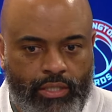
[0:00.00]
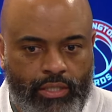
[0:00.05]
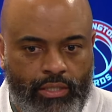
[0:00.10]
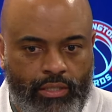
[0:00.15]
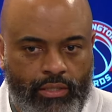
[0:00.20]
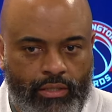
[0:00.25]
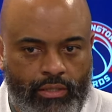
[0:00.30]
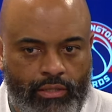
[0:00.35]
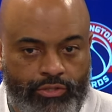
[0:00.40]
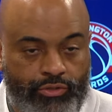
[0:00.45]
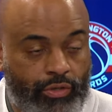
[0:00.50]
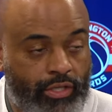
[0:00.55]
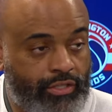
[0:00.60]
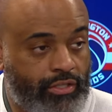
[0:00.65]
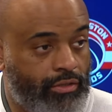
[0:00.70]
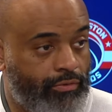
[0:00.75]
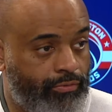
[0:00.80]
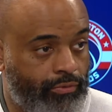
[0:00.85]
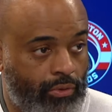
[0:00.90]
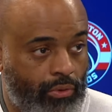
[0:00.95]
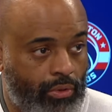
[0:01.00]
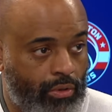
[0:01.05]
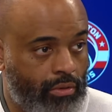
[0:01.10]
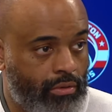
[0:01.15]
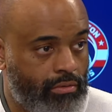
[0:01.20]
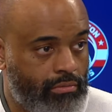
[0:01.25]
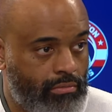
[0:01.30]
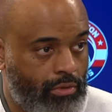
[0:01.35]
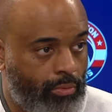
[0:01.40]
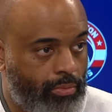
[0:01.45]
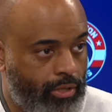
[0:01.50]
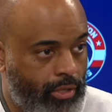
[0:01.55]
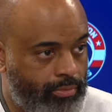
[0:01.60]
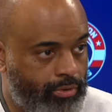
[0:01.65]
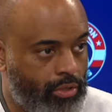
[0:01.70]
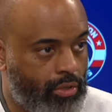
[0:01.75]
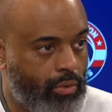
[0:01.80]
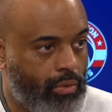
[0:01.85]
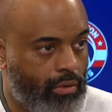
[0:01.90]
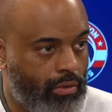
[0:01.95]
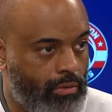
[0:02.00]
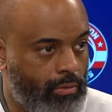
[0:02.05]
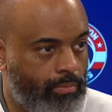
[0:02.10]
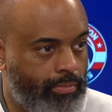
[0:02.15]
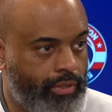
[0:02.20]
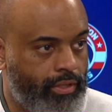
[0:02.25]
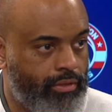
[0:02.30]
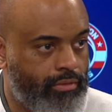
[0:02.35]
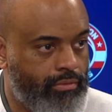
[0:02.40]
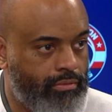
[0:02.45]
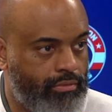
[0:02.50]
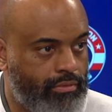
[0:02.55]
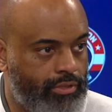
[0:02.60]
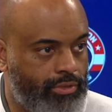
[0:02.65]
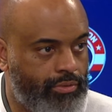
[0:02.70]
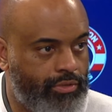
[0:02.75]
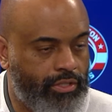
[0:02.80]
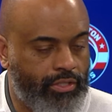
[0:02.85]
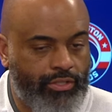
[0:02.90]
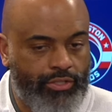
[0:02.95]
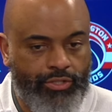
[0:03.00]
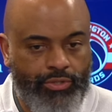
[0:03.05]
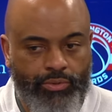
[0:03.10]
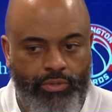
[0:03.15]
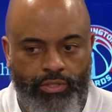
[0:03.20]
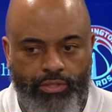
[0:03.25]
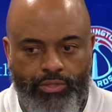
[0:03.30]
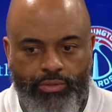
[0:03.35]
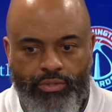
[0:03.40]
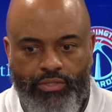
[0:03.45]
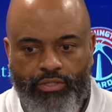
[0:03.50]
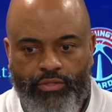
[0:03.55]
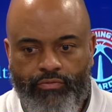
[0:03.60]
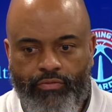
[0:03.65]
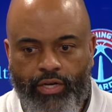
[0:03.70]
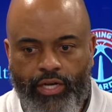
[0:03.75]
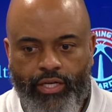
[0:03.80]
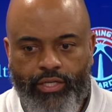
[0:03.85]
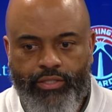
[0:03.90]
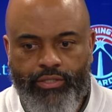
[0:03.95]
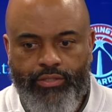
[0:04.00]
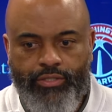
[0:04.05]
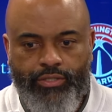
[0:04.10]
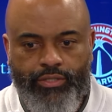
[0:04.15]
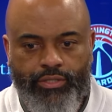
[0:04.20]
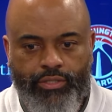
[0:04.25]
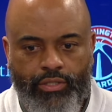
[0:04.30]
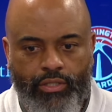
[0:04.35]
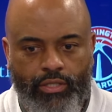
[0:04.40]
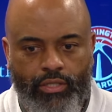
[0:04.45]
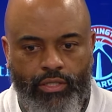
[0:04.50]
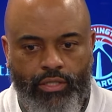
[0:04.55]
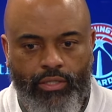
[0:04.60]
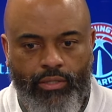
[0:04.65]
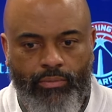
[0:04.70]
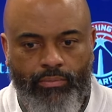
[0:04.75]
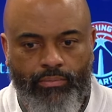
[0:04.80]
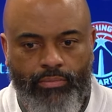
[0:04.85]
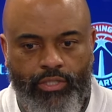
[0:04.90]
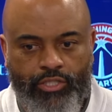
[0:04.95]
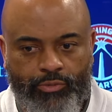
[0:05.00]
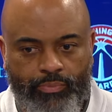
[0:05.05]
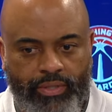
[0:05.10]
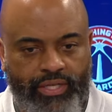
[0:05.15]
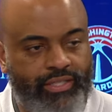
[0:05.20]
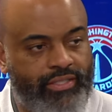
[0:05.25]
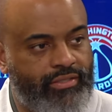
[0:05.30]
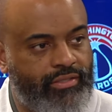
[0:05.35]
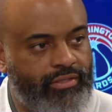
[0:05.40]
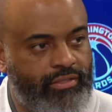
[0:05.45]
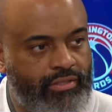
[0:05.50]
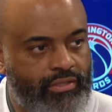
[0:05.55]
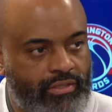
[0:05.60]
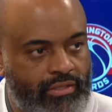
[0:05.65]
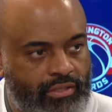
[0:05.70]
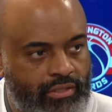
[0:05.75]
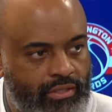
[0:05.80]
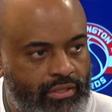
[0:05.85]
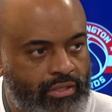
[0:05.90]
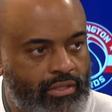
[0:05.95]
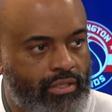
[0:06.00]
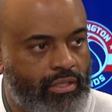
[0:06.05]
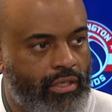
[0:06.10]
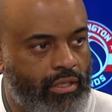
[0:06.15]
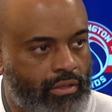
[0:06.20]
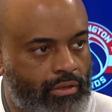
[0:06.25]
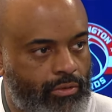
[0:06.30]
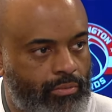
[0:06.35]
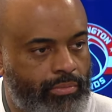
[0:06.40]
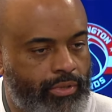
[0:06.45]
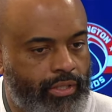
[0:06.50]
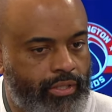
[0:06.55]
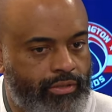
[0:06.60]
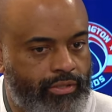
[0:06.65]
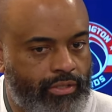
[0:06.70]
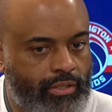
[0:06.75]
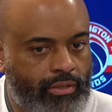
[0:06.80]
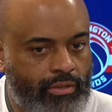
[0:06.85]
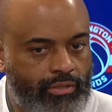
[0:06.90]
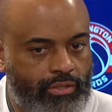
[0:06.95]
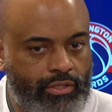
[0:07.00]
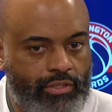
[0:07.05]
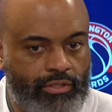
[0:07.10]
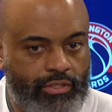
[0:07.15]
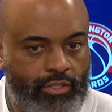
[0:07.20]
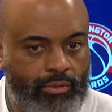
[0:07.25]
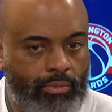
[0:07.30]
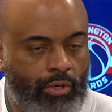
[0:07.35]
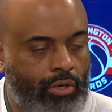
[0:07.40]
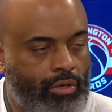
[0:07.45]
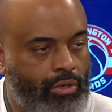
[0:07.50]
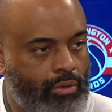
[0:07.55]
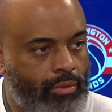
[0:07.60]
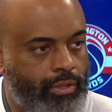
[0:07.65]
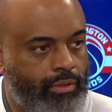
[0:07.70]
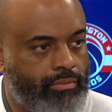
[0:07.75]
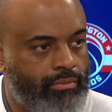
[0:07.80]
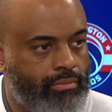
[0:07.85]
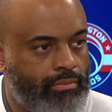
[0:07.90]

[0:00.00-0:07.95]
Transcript: Uh, stretching the floor, open up the court a little bit, use his shooting to his advantage um, and space a little bit. So it's good to see the ball go in.